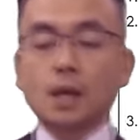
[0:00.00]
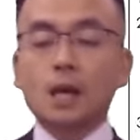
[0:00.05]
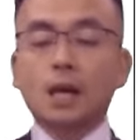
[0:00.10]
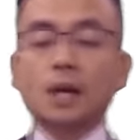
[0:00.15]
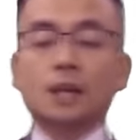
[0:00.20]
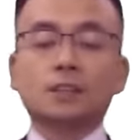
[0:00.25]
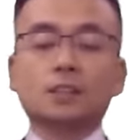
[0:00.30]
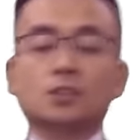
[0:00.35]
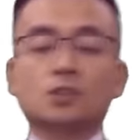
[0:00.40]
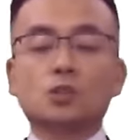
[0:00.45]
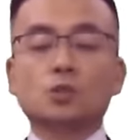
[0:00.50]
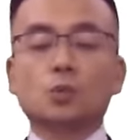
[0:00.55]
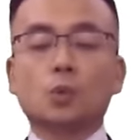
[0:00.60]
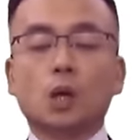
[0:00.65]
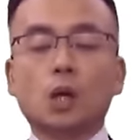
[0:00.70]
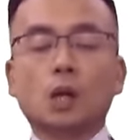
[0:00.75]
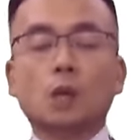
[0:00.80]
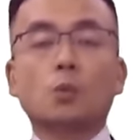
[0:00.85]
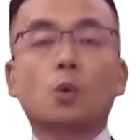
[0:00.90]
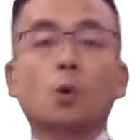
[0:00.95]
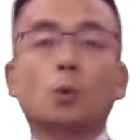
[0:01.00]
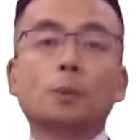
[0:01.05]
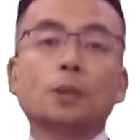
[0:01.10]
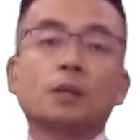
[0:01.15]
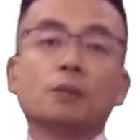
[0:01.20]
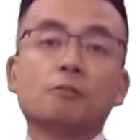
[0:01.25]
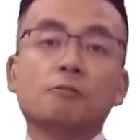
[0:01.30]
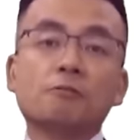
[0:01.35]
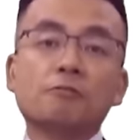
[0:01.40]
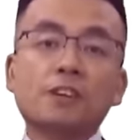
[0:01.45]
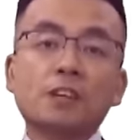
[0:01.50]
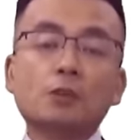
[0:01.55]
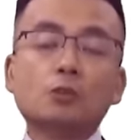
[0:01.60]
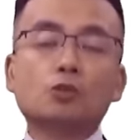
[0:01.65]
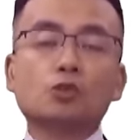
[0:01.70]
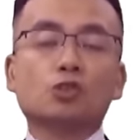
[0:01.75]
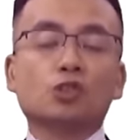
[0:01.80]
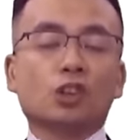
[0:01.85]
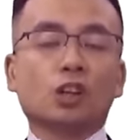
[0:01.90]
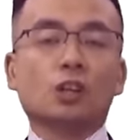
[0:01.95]
And this is why what will be the
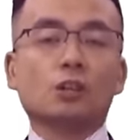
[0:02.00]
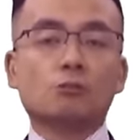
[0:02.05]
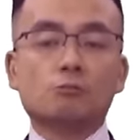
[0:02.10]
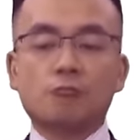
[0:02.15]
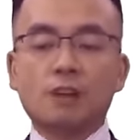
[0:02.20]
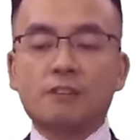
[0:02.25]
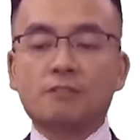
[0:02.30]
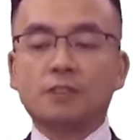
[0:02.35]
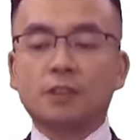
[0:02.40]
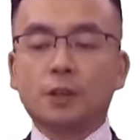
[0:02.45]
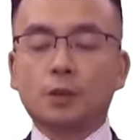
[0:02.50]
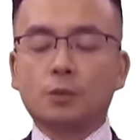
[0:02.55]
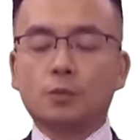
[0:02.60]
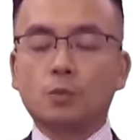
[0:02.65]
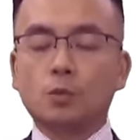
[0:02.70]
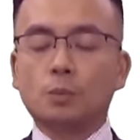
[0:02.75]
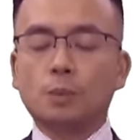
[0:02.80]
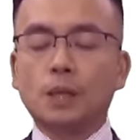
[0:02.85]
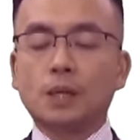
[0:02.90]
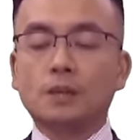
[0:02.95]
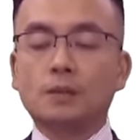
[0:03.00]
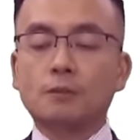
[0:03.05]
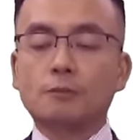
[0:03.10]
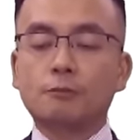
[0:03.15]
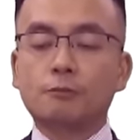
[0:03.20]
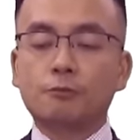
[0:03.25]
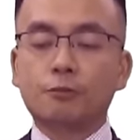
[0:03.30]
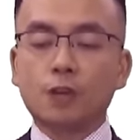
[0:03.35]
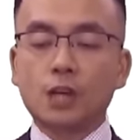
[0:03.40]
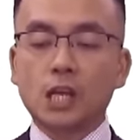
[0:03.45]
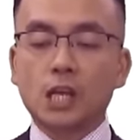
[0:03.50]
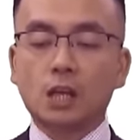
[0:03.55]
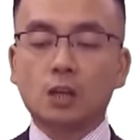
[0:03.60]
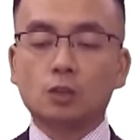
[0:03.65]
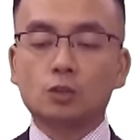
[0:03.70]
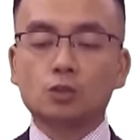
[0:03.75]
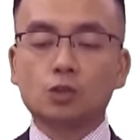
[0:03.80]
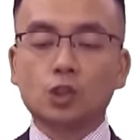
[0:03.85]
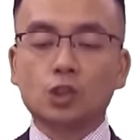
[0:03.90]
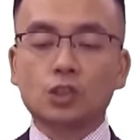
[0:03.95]
future revenue will be
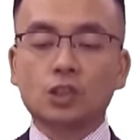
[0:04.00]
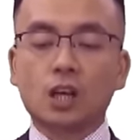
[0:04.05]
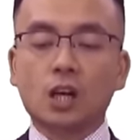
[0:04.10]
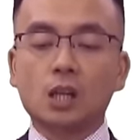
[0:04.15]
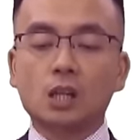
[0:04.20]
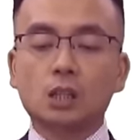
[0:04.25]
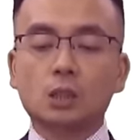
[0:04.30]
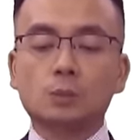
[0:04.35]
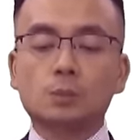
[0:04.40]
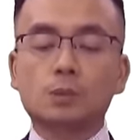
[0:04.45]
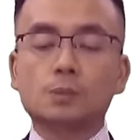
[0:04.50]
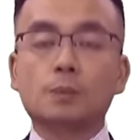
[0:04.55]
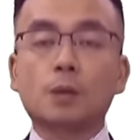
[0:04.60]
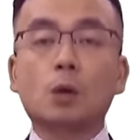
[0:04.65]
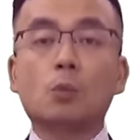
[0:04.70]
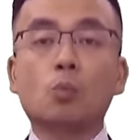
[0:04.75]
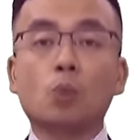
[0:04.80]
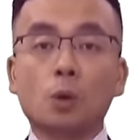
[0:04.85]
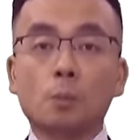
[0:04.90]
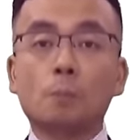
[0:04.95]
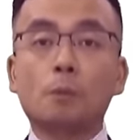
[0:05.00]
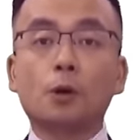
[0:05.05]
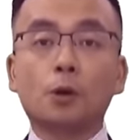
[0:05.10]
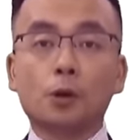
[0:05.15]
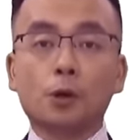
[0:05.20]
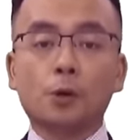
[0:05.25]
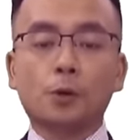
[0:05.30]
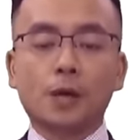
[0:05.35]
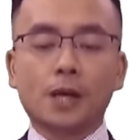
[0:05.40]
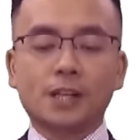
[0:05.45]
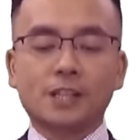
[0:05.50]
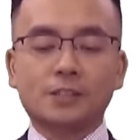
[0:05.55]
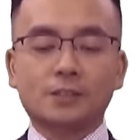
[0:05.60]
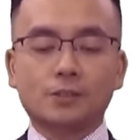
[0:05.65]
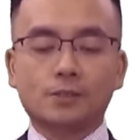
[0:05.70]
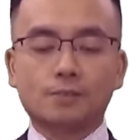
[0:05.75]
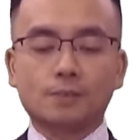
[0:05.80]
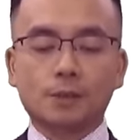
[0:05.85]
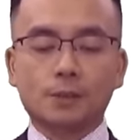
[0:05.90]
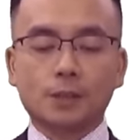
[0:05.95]
300 times by
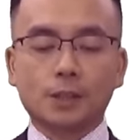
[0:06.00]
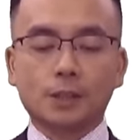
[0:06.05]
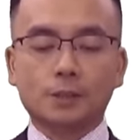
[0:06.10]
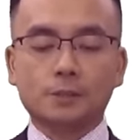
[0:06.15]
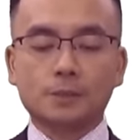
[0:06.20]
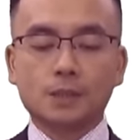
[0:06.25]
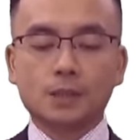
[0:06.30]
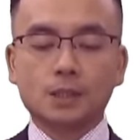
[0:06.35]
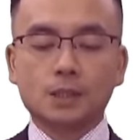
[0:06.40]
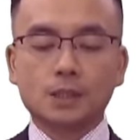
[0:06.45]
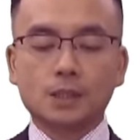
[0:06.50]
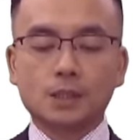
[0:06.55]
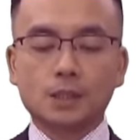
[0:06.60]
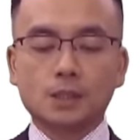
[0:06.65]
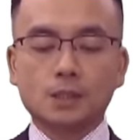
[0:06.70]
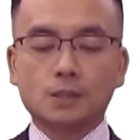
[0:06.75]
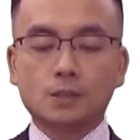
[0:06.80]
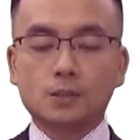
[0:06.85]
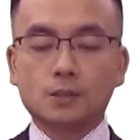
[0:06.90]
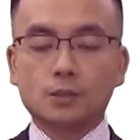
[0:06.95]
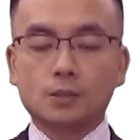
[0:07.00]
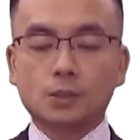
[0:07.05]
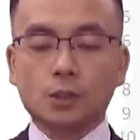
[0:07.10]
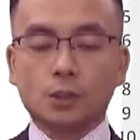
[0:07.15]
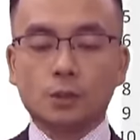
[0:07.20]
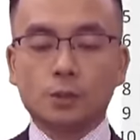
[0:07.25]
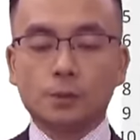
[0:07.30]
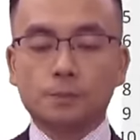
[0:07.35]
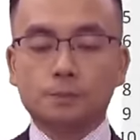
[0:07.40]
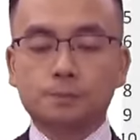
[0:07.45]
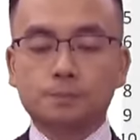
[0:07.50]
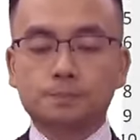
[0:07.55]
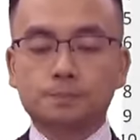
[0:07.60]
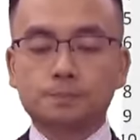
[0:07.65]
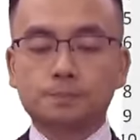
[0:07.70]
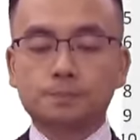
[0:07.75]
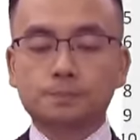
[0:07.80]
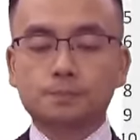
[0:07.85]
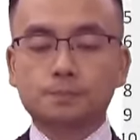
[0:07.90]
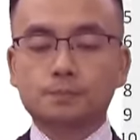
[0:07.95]
1.08, okay? So
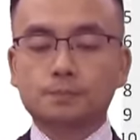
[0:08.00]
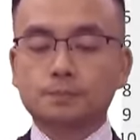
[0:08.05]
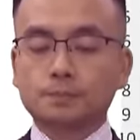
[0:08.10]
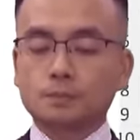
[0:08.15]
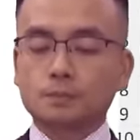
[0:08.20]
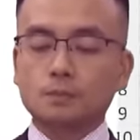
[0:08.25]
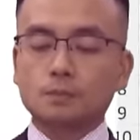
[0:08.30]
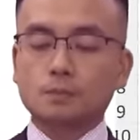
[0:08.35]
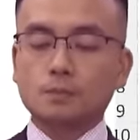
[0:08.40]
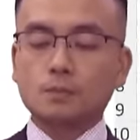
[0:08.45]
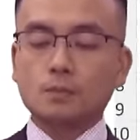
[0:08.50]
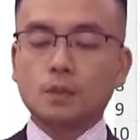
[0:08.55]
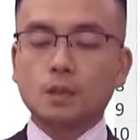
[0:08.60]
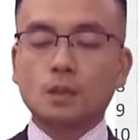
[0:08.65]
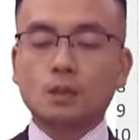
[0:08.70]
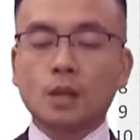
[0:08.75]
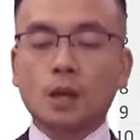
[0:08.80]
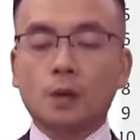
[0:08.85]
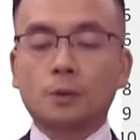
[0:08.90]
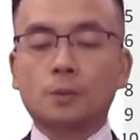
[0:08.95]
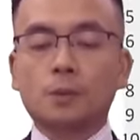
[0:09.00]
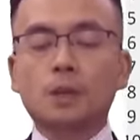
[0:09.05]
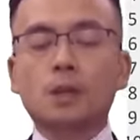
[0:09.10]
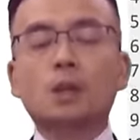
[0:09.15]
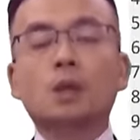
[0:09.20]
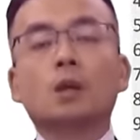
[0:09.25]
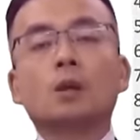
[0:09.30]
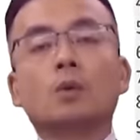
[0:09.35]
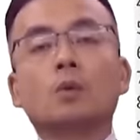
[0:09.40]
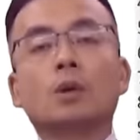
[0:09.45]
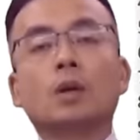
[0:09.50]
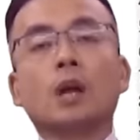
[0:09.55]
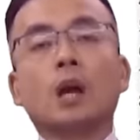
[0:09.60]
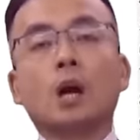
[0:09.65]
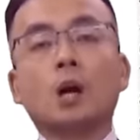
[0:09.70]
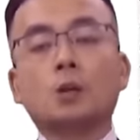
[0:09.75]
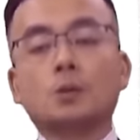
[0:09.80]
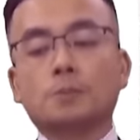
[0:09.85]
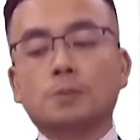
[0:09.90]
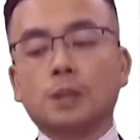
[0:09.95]
now we
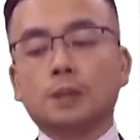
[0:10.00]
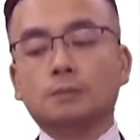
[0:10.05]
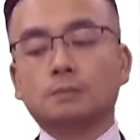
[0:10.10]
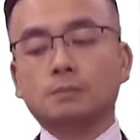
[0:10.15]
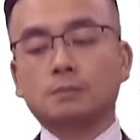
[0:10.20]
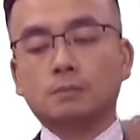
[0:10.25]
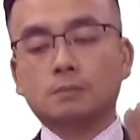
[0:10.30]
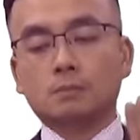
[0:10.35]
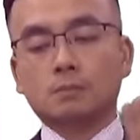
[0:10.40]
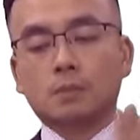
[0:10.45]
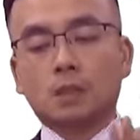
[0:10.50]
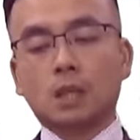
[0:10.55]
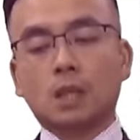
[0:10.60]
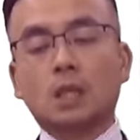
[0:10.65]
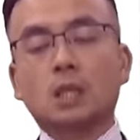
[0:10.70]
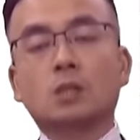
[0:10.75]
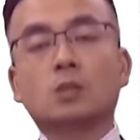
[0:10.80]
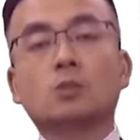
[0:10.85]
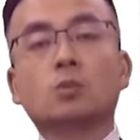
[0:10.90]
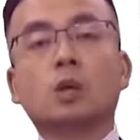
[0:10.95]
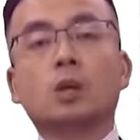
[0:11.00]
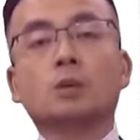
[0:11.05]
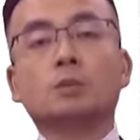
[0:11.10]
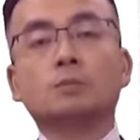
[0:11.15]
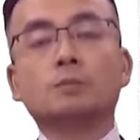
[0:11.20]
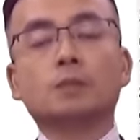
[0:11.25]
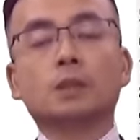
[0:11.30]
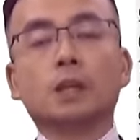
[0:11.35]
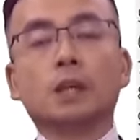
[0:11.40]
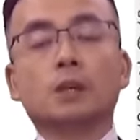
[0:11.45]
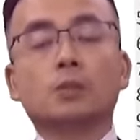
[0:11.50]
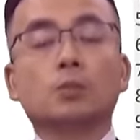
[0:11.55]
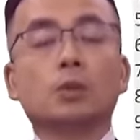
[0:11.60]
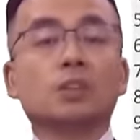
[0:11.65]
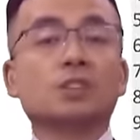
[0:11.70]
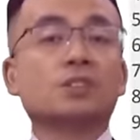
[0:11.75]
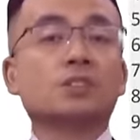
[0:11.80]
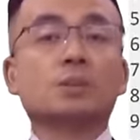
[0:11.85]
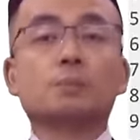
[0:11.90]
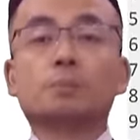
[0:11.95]
open equal, okay,
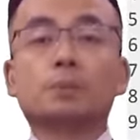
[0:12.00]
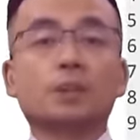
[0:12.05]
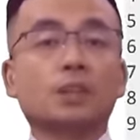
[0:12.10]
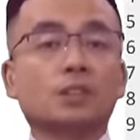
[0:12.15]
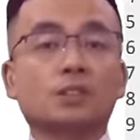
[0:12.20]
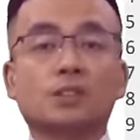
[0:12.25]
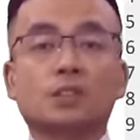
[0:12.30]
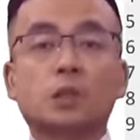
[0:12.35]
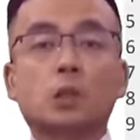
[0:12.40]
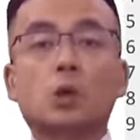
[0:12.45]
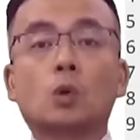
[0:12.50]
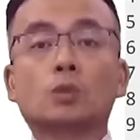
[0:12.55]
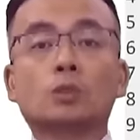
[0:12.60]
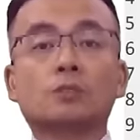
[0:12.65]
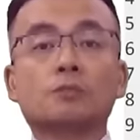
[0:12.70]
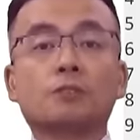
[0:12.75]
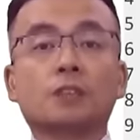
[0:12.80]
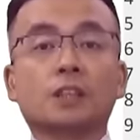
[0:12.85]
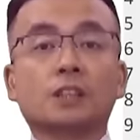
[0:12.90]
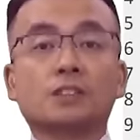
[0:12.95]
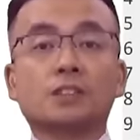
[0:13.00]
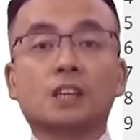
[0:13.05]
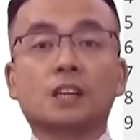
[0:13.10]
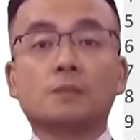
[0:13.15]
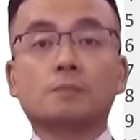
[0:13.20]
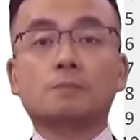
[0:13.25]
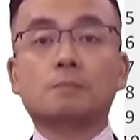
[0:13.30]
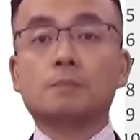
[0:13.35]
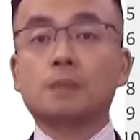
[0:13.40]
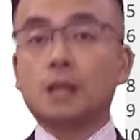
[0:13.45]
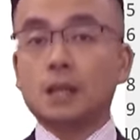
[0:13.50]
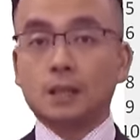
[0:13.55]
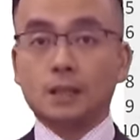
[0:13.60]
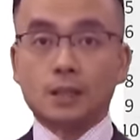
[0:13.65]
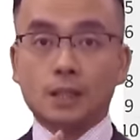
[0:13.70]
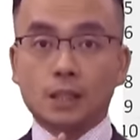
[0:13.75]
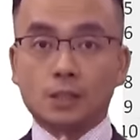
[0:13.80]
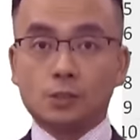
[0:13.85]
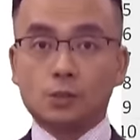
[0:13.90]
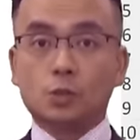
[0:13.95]
we simply slot the figures in,
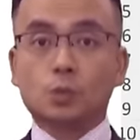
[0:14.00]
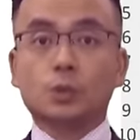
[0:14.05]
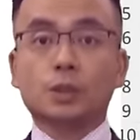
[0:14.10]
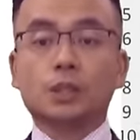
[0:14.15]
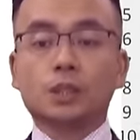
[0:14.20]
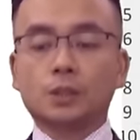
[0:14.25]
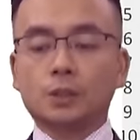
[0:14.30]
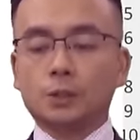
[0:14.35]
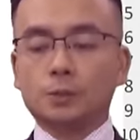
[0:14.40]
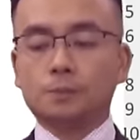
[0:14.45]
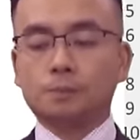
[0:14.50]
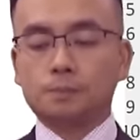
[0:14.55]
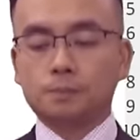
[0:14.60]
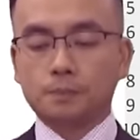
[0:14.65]
and that's all we can do.